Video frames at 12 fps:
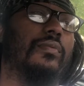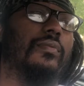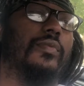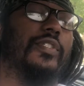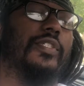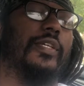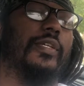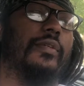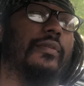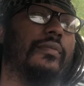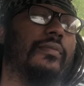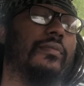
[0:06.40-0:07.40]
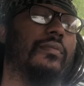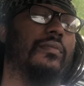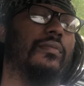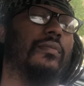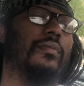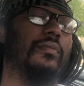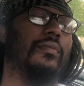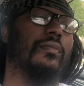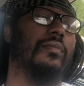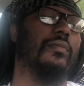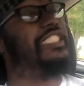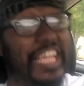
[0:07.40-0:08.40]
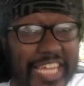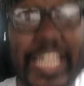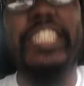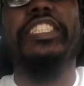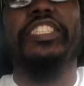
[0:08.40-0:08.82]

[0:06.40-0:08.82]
I'm sick. Sick of these